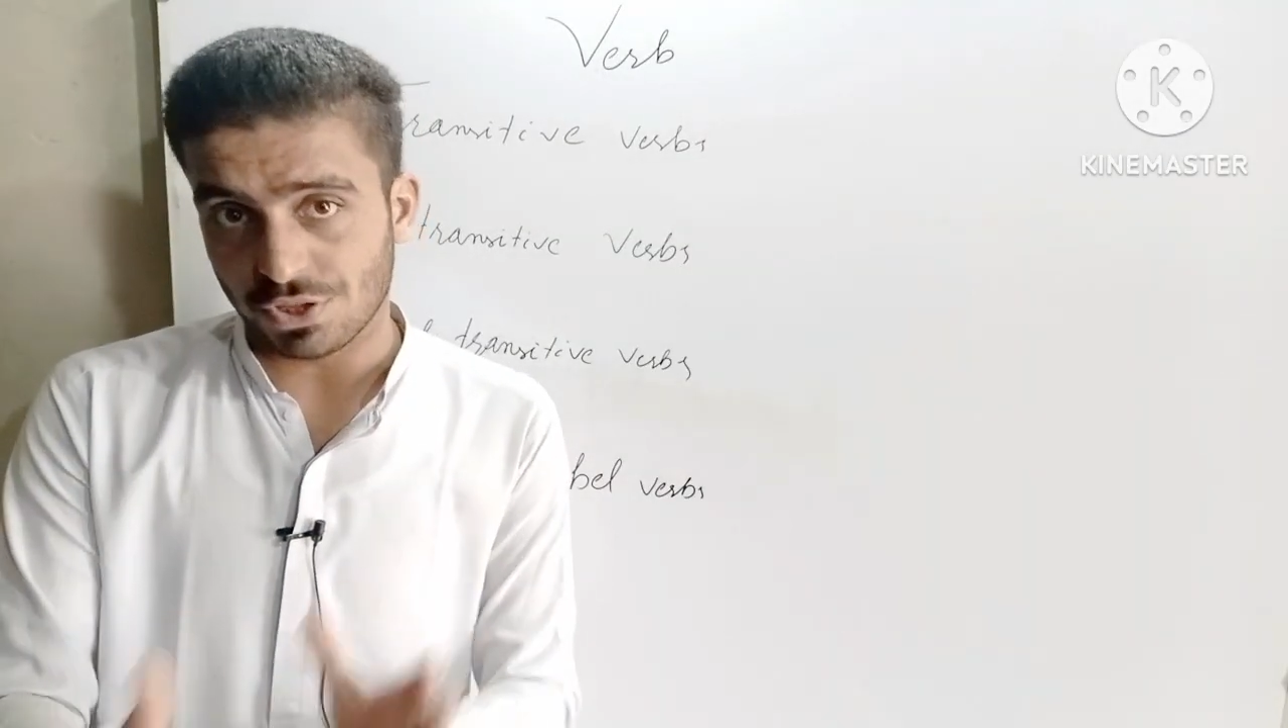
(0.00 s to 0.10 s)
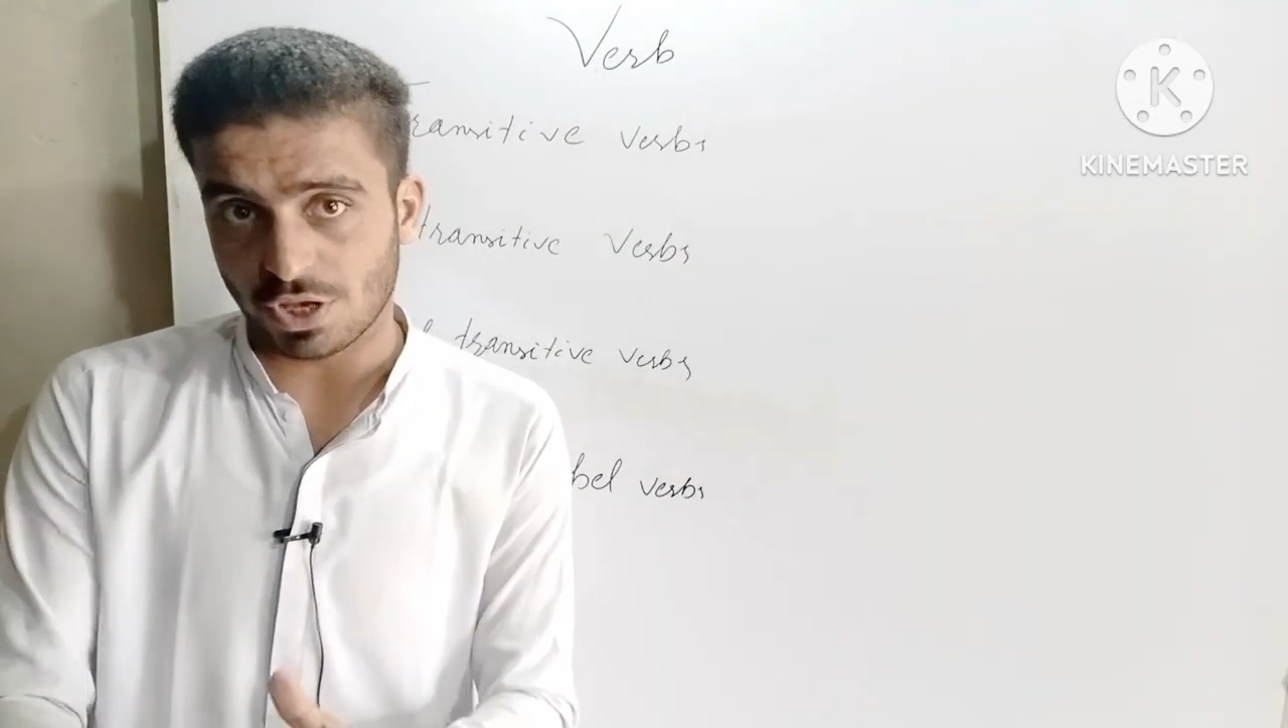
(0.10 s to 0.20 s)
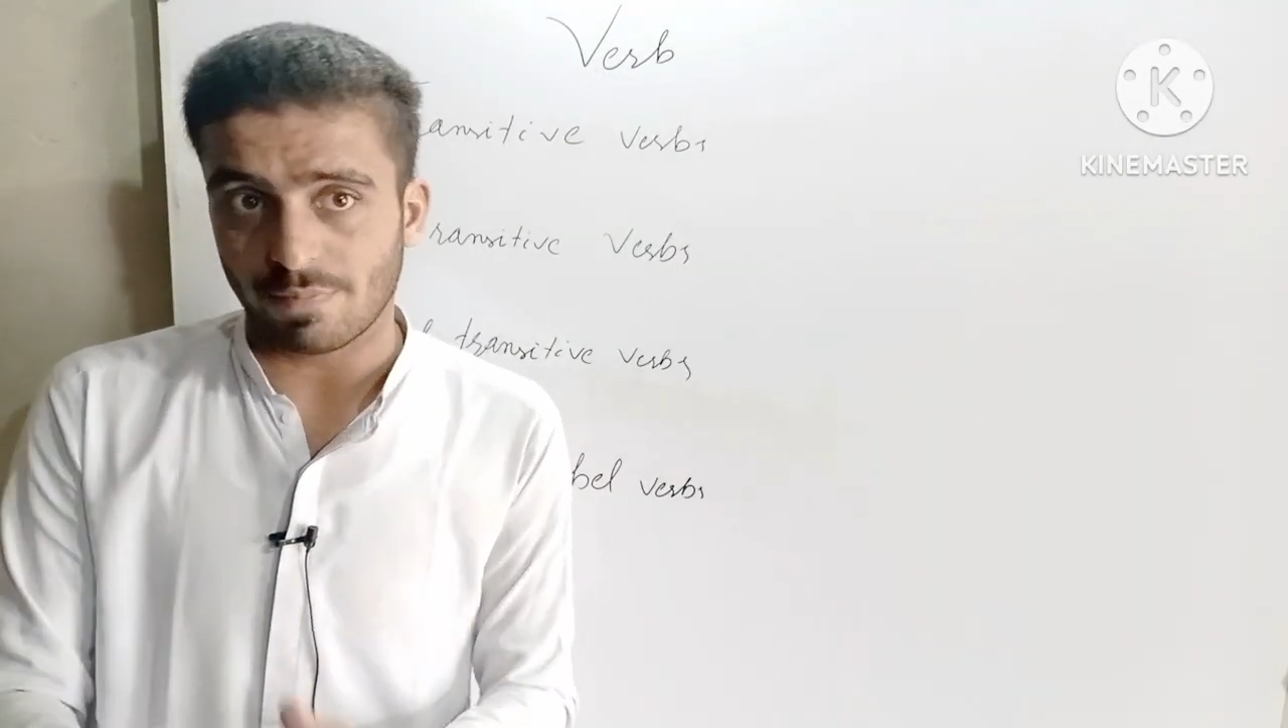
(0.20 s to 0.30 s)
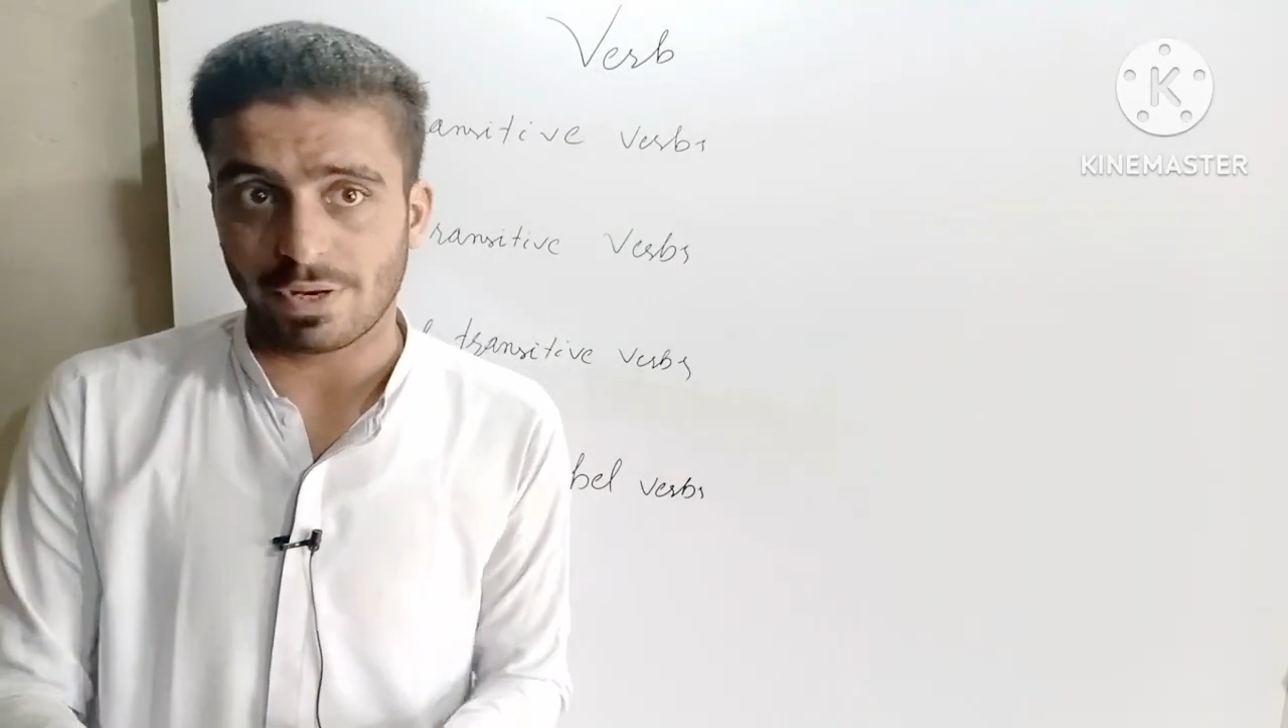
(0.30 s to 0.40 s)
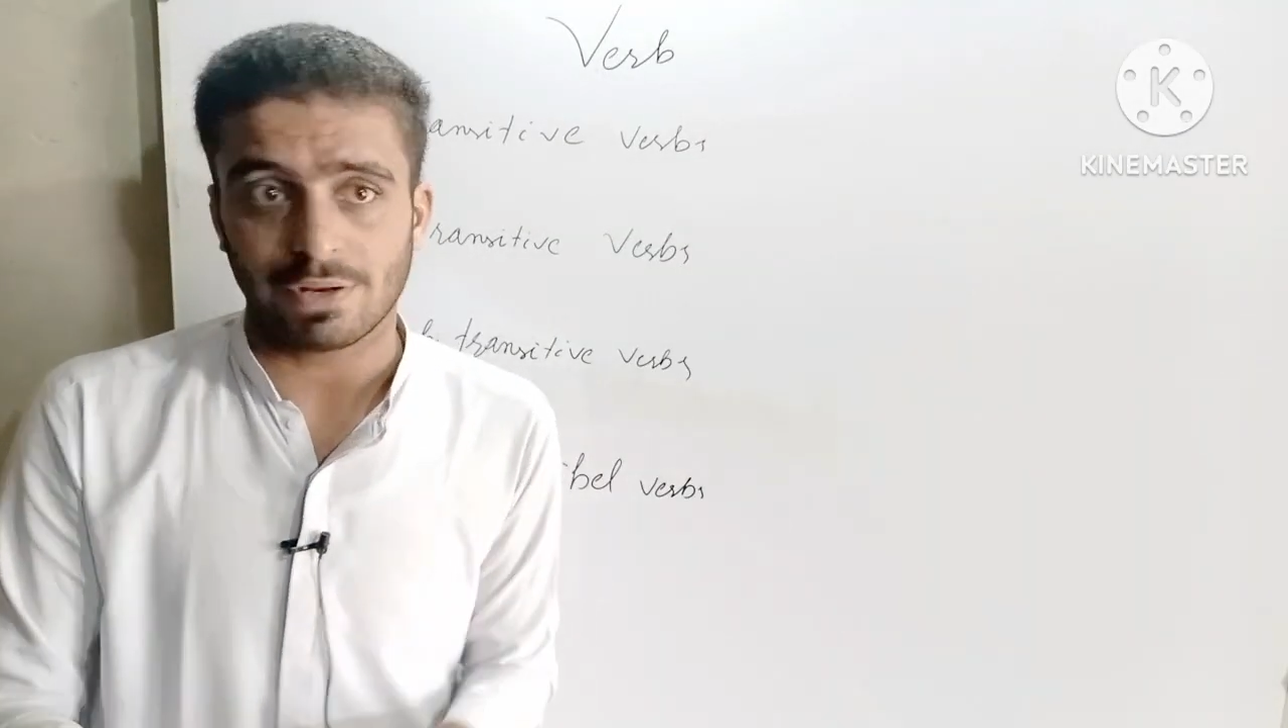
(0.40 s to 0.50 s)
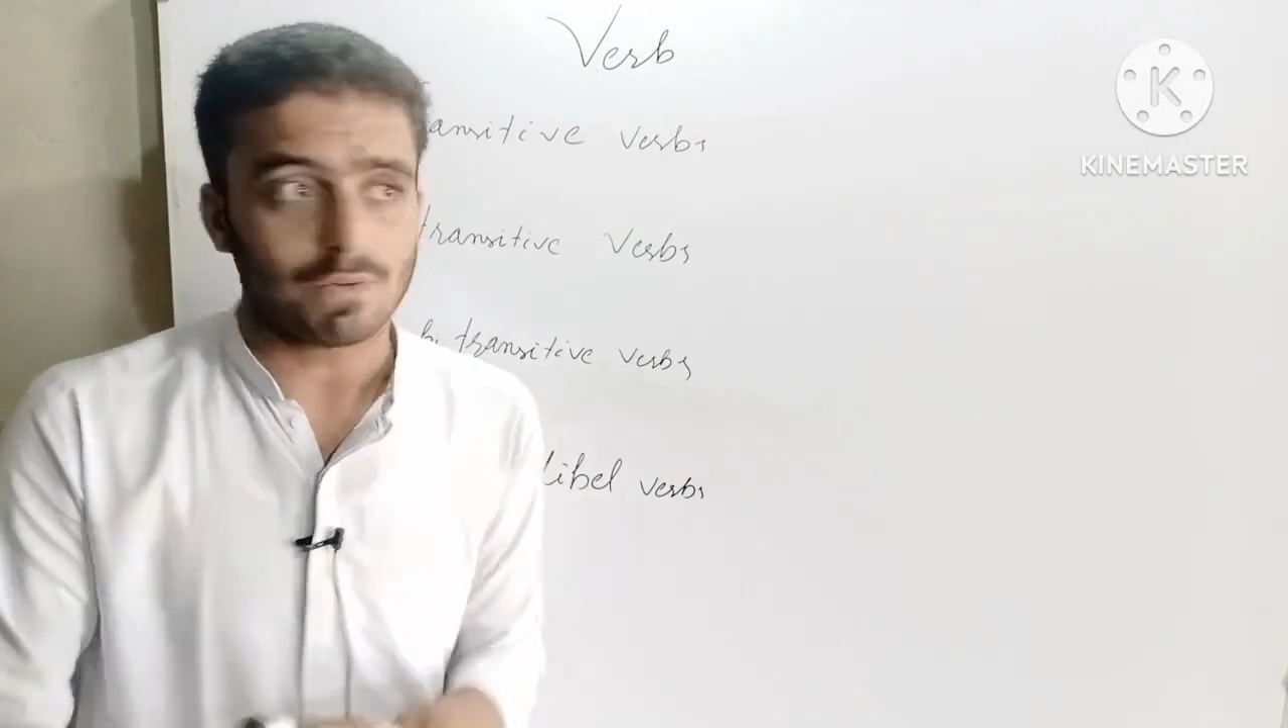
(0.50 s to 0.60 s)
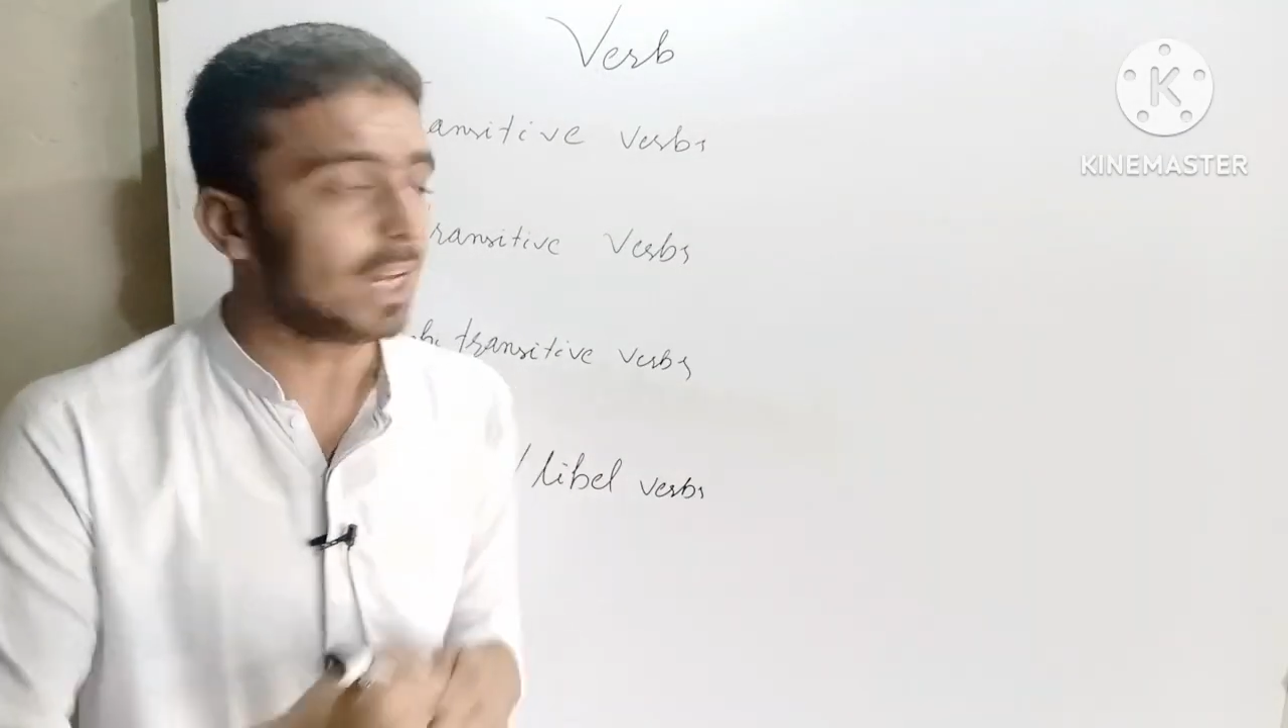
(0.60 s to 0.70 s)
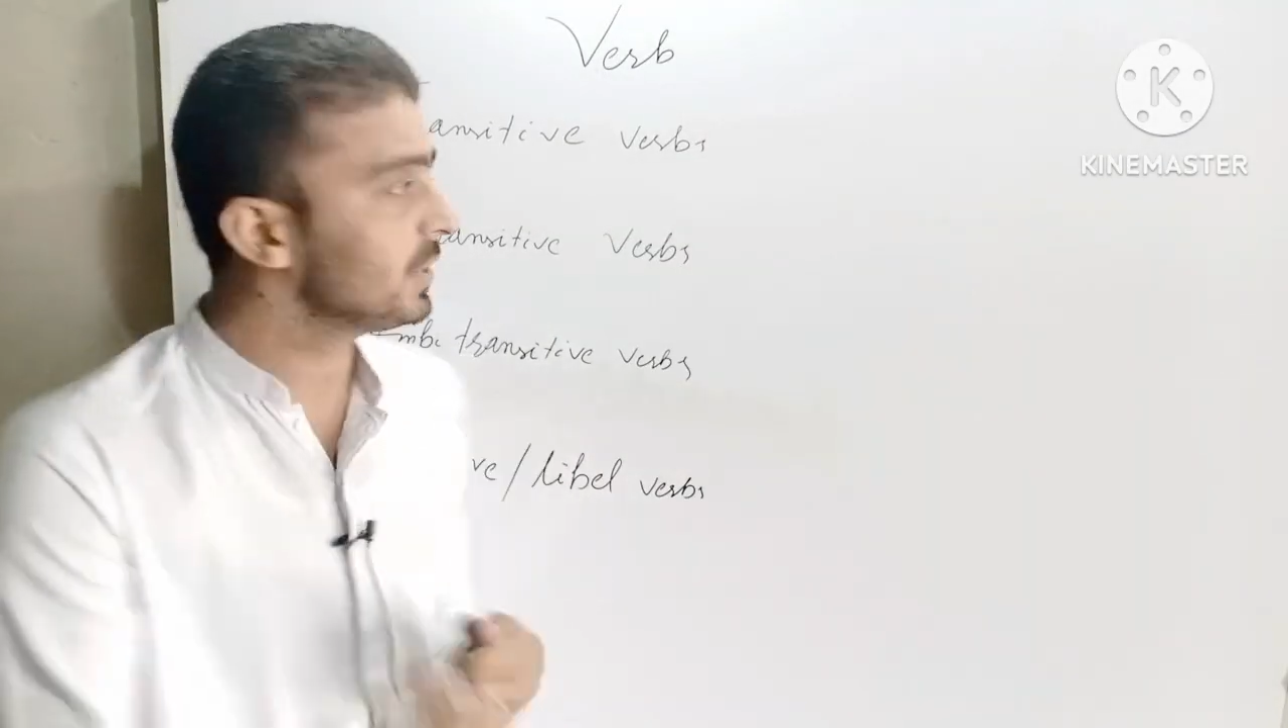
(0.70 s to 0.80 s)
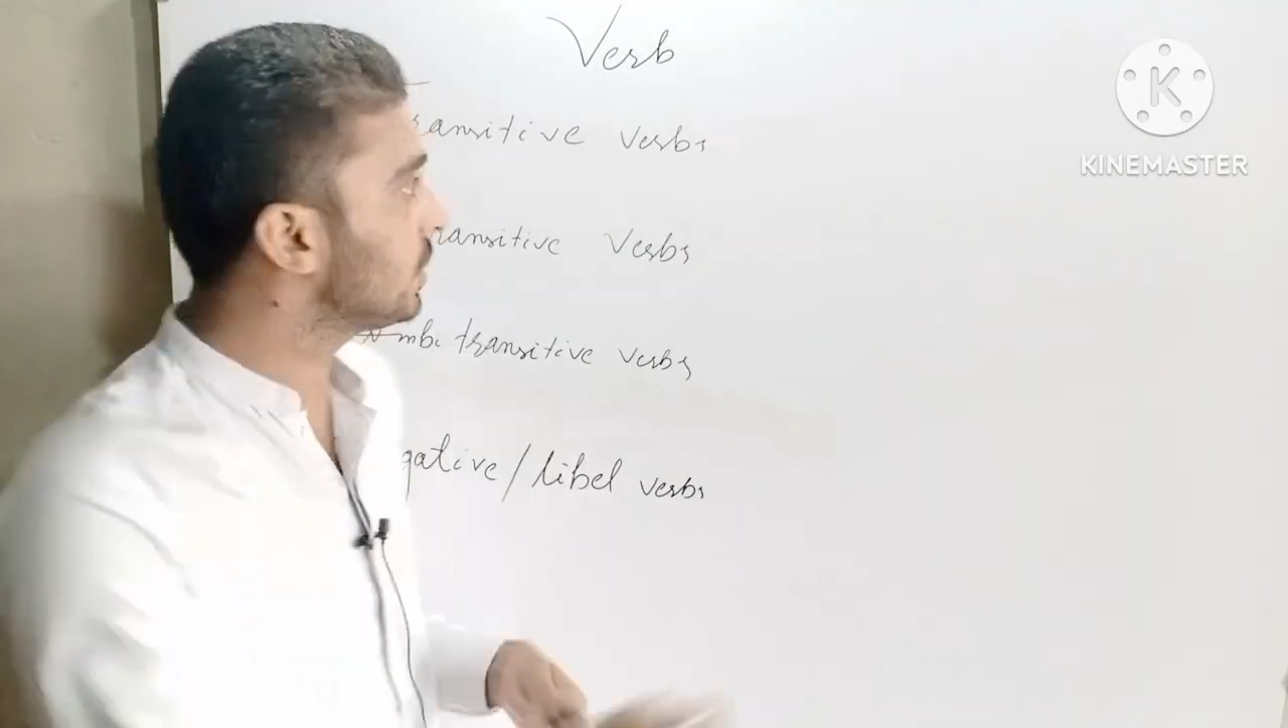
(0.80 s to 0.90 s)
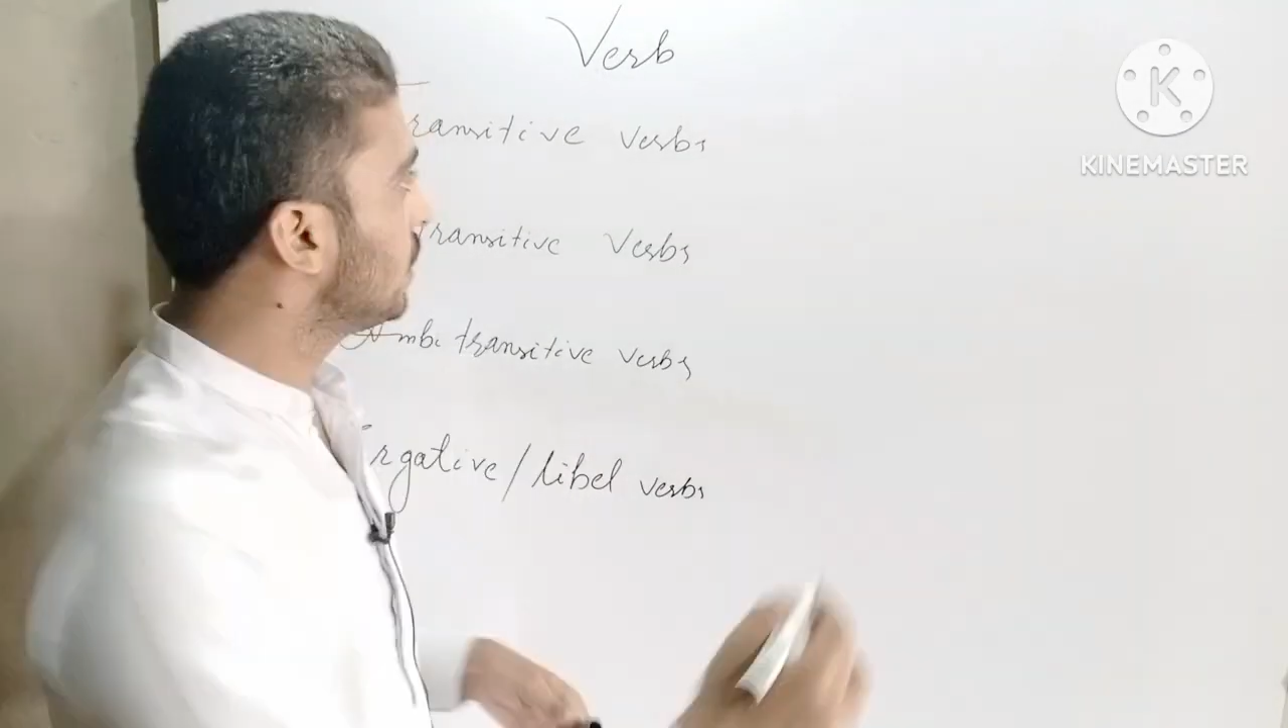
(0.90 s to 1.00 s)
their meaning.
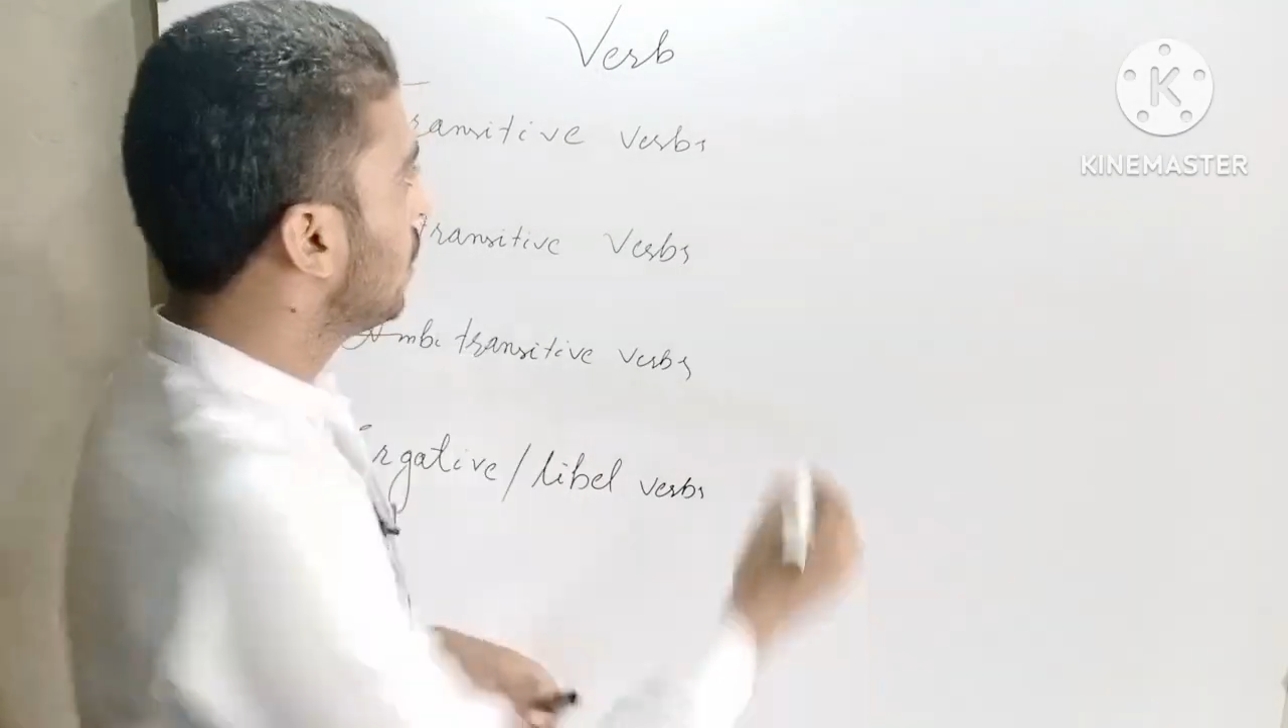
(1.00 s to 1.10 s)
What?